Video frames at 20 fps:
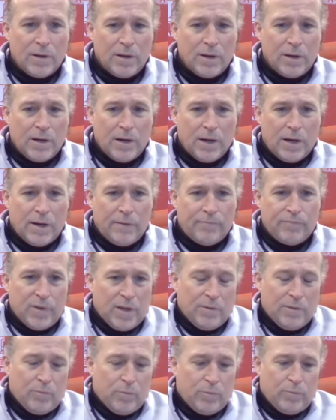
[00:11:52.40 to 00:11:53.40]

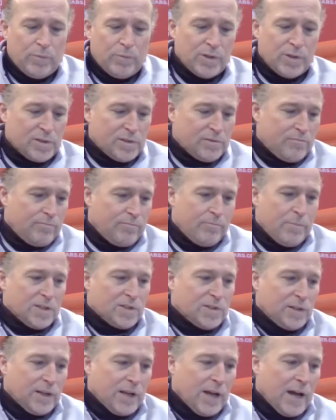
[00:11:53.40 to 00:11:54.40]
And just
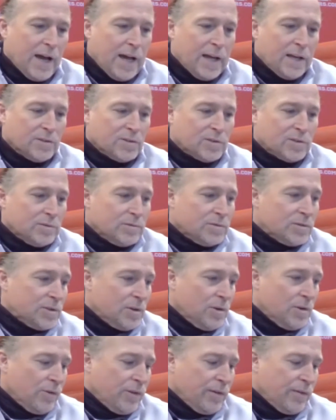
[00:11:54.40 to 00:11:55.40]
missing guys.
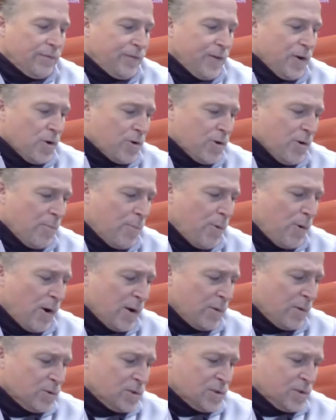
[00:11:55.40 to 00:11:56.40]
So the focal
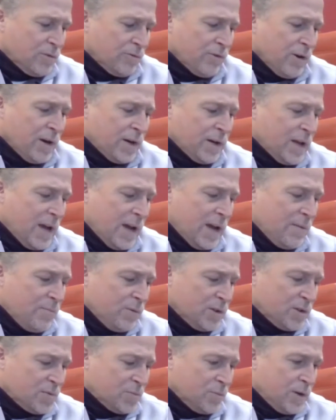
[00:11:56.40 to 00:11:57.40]
point was the run game,
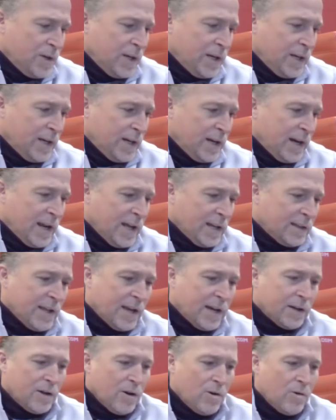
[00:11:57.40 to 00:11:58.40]
which we needed to get
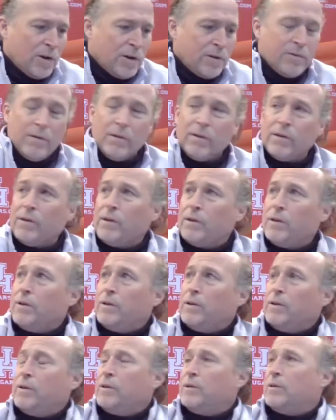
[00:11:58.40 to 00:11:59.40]
that going.
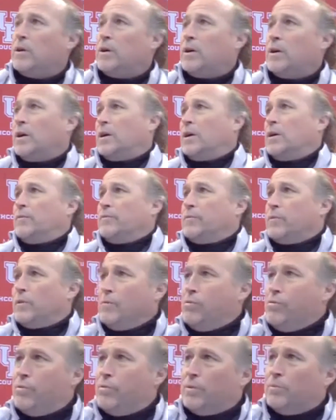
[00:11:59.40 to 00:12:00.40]

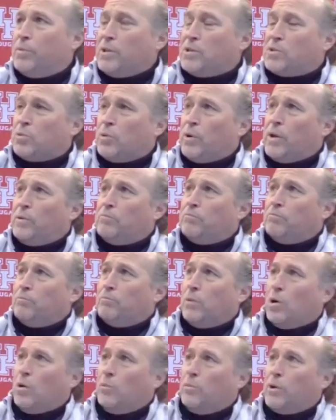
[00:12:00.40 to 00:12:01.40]
Between
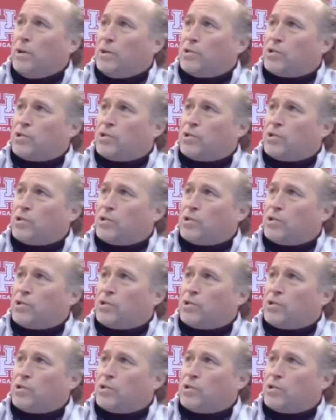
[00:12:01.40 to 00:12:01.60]
Mulba and